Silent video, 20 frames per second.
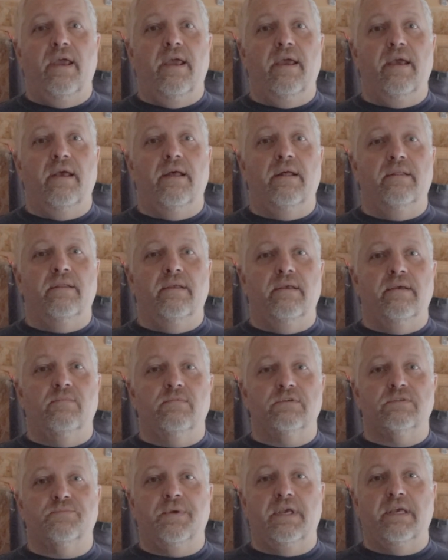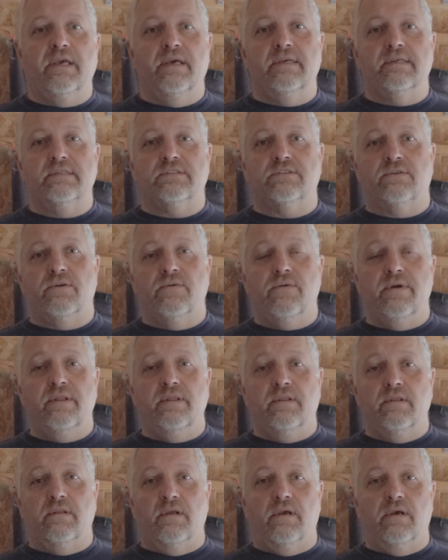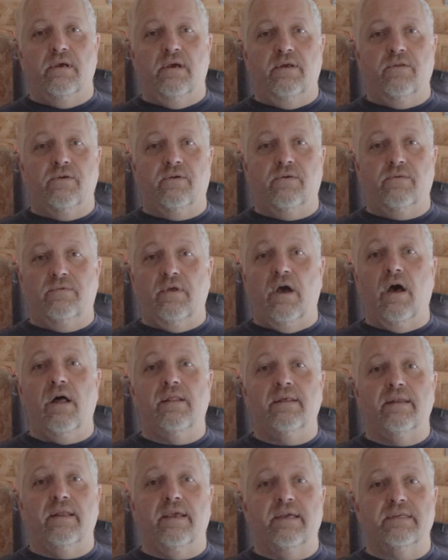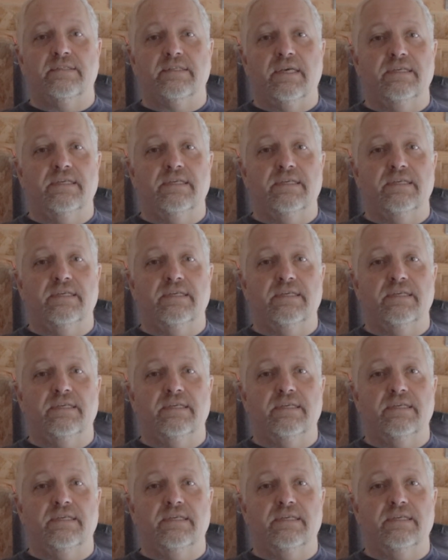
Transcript: And it was because during the holidays,